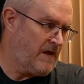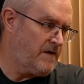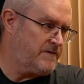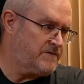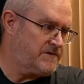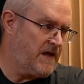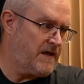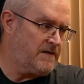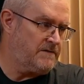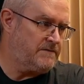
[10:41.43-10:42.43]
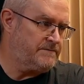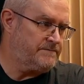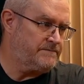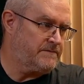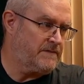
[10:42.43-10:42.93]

other channel